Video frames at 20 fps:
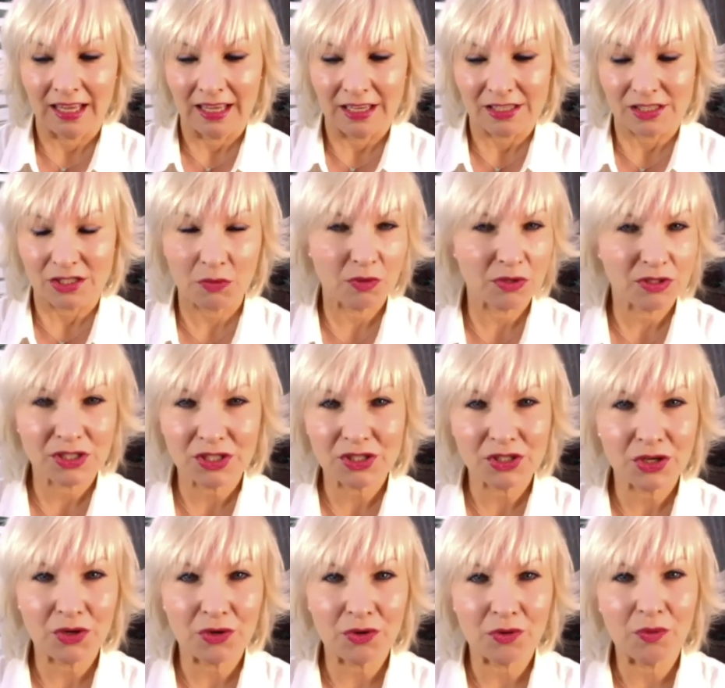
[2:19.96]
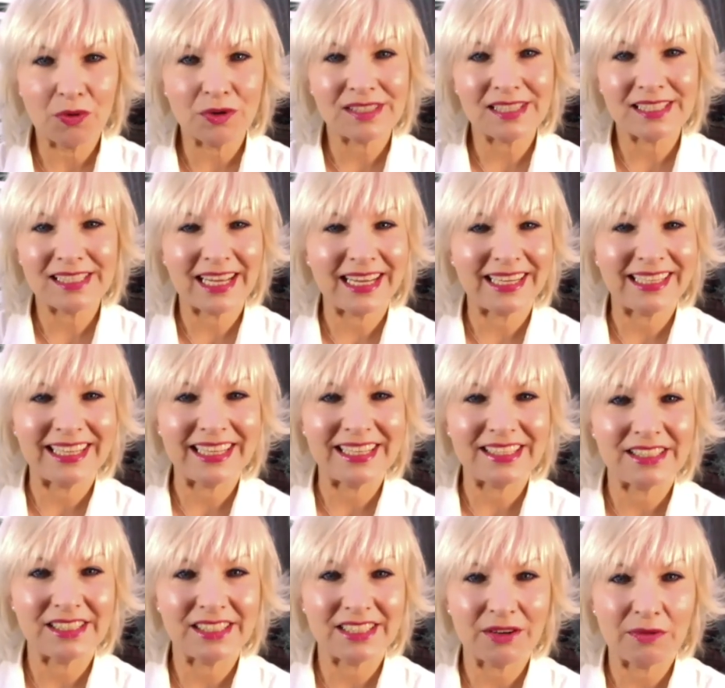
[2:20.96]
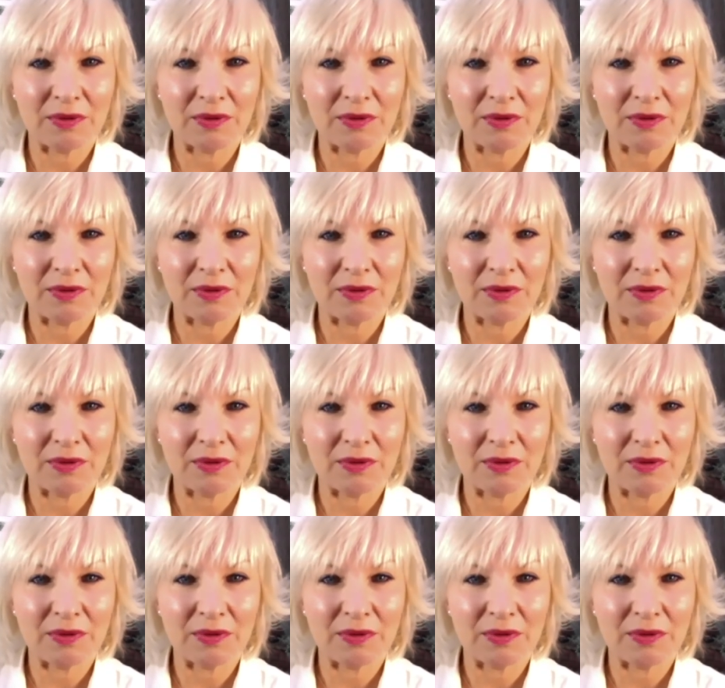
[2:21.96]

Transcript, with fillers: So what's the tool? What's the technique to do?